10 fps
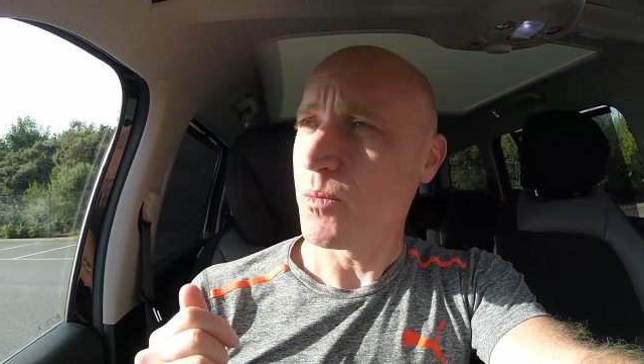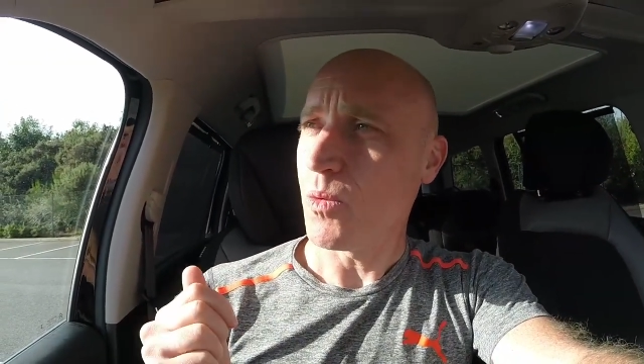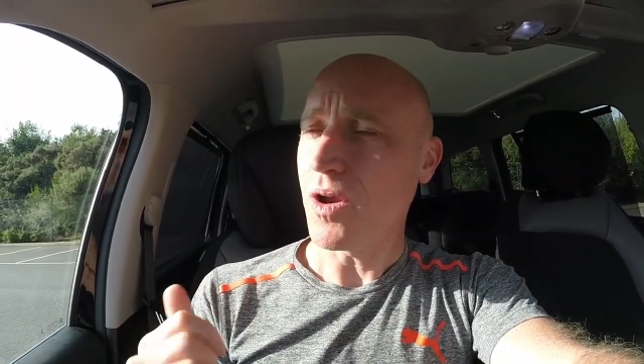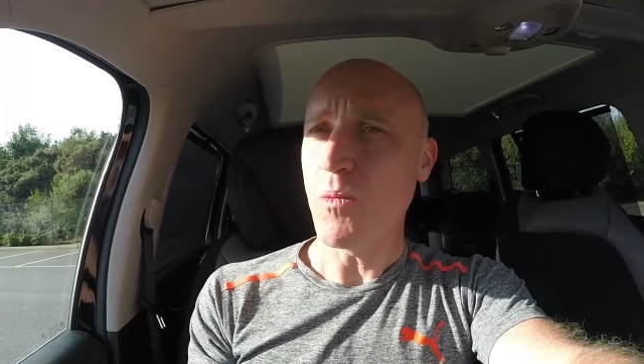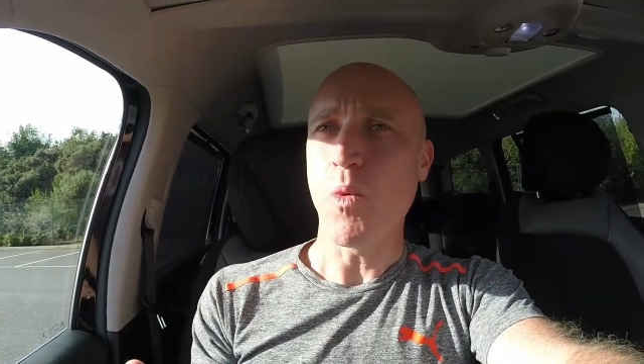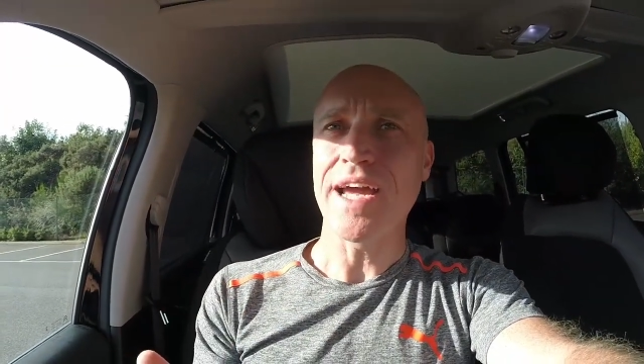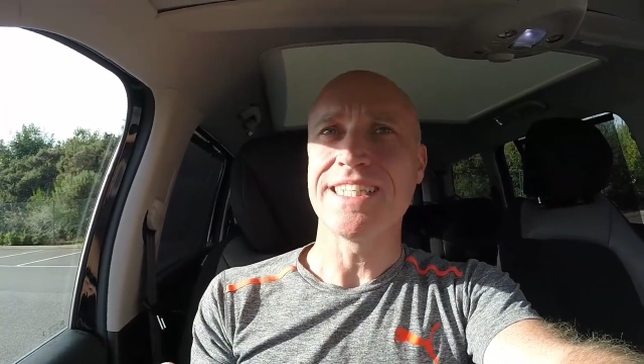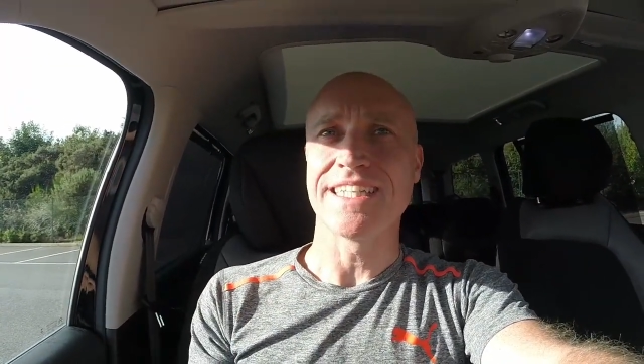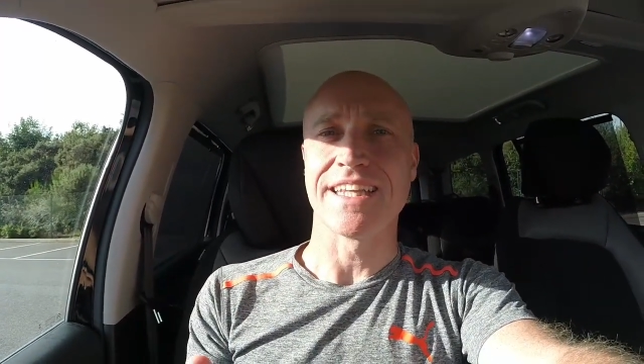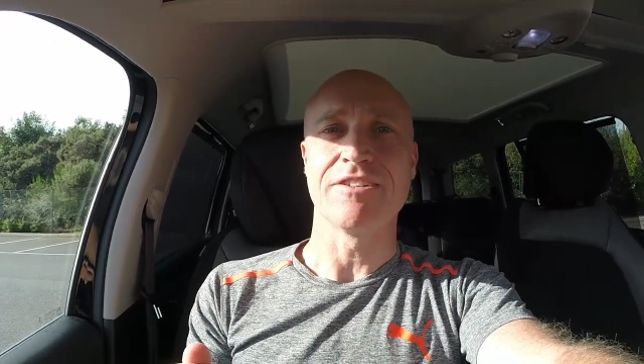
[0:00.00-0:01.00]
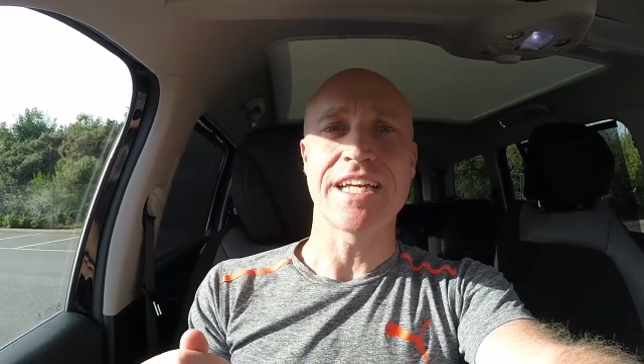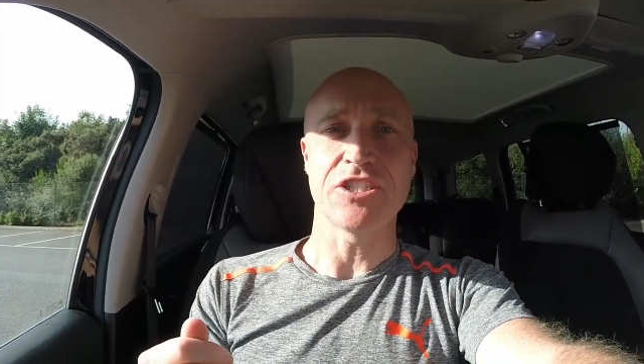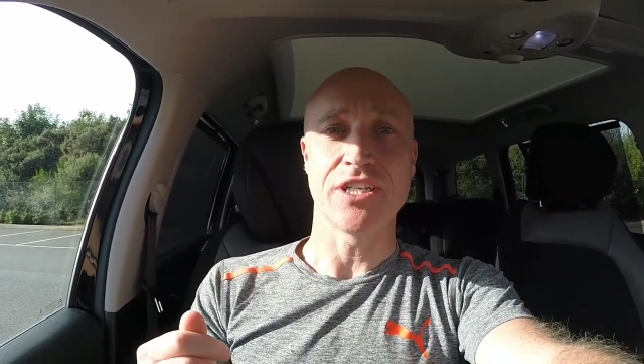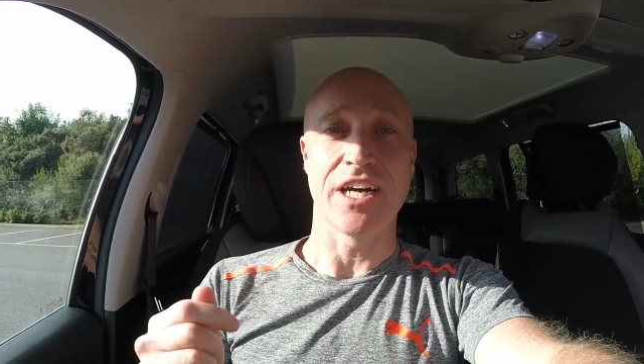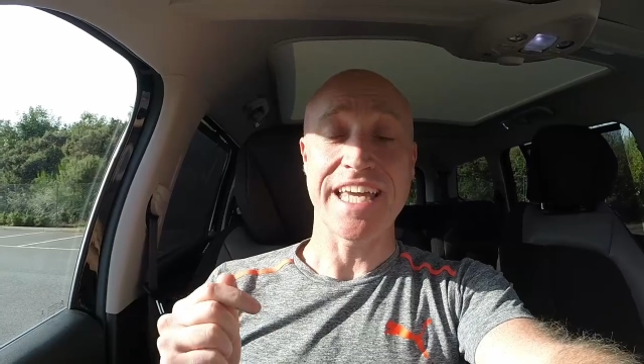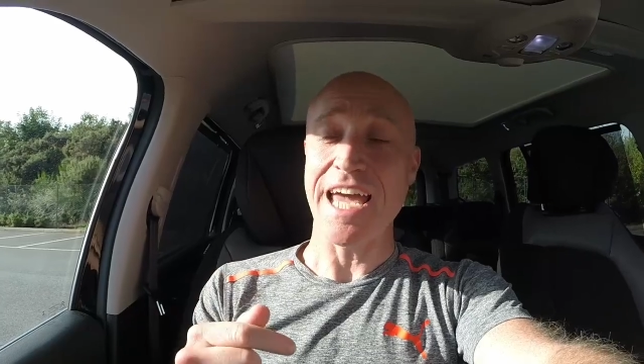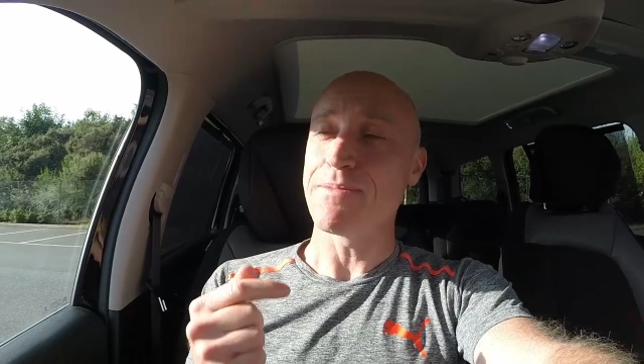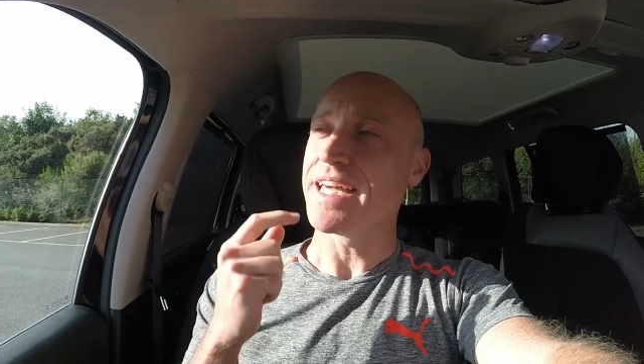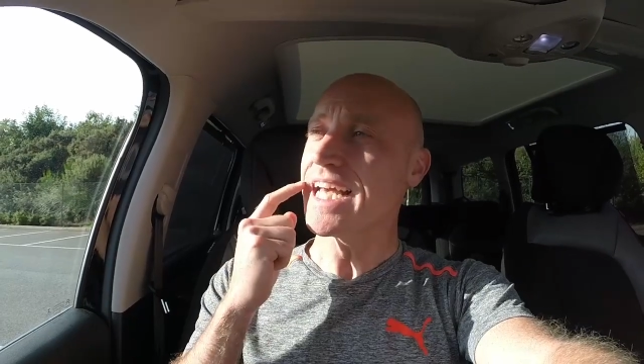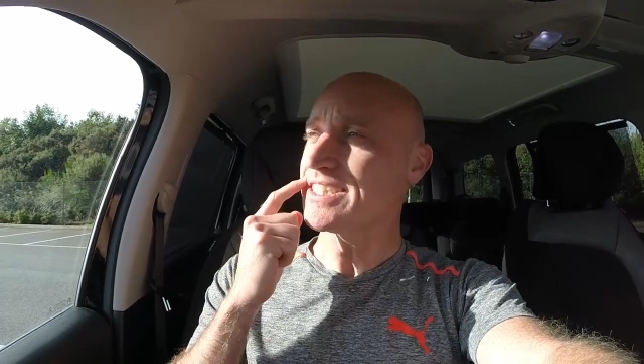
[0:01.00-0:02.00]
while I'm waiting, I
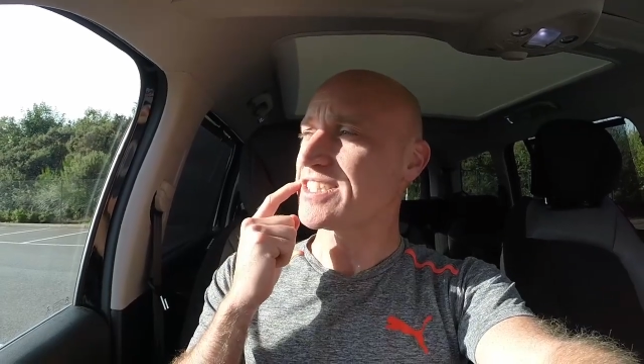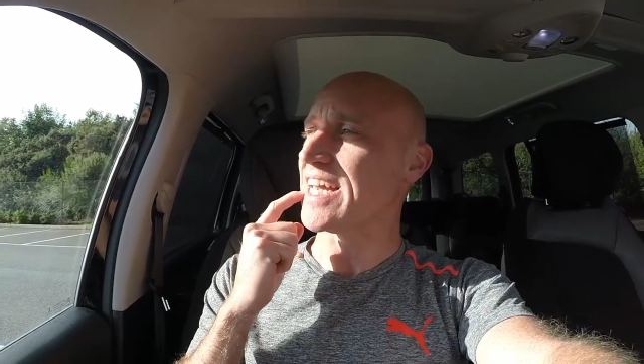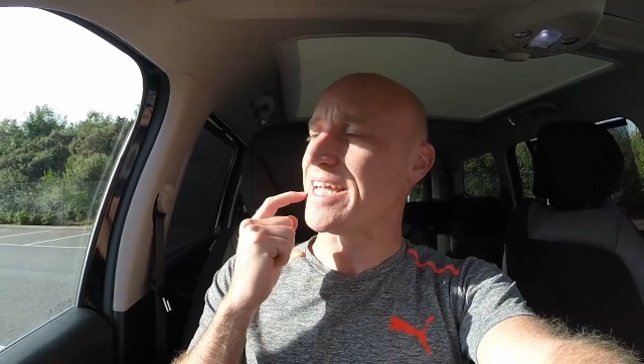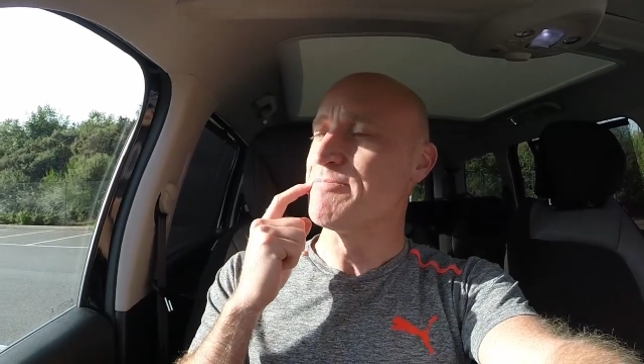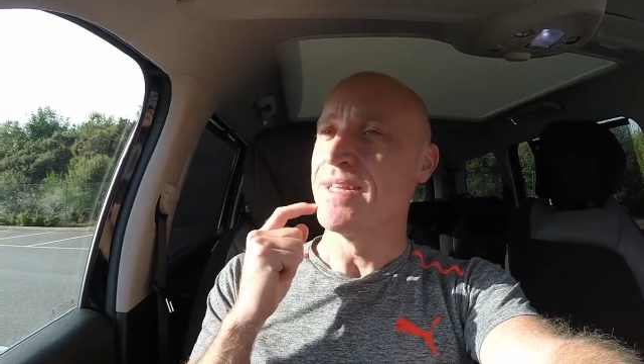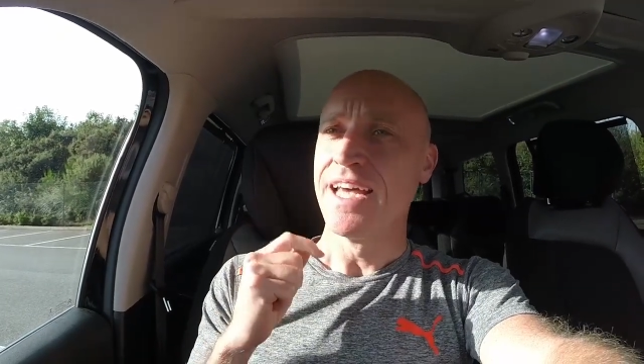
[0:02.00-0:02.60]
came here yesterday,